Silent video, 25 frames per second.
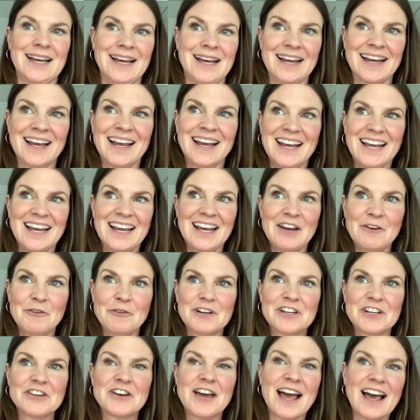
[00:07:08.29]
I
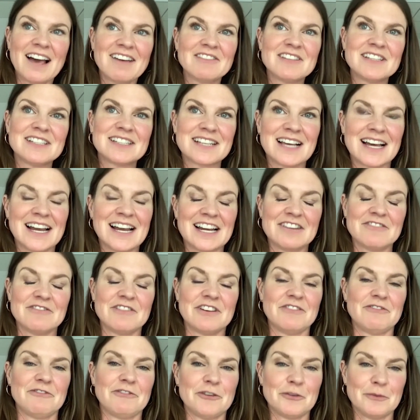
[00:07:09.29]
when you have this kind of
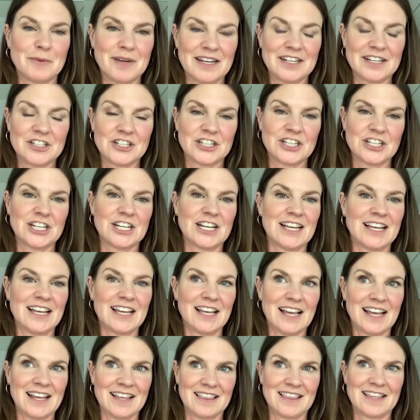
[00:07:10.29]
information,
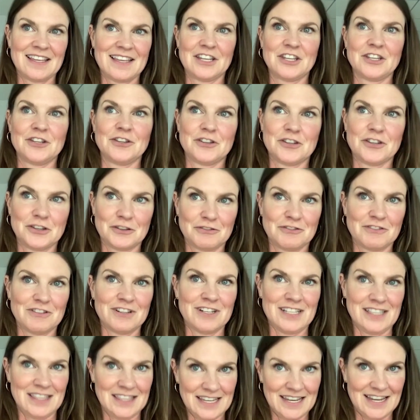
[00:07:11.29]
I, I think you can
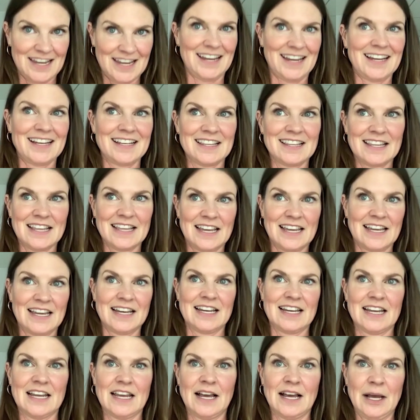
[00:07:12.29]
relate that
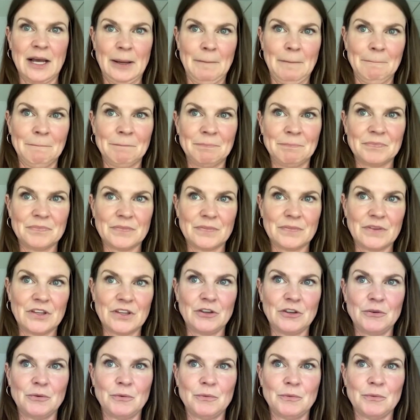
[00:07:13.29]
um,
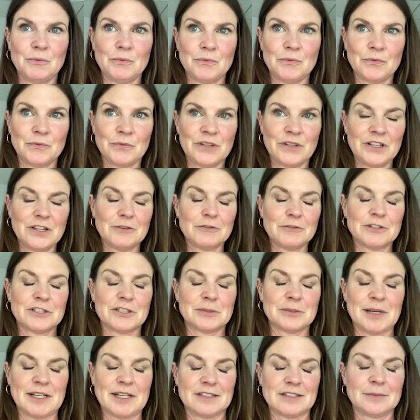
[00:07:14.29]
you feel a
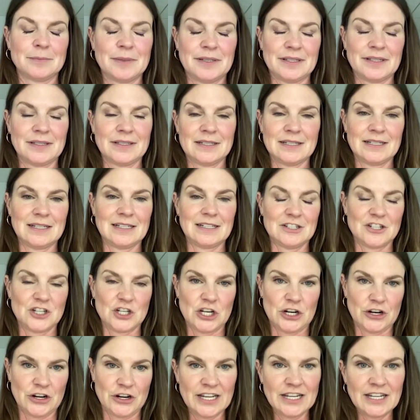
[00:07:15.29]
responsibility to
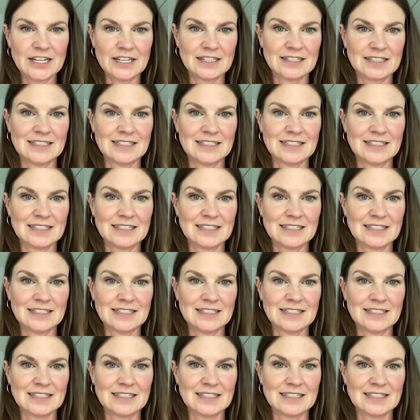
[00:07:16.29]
share it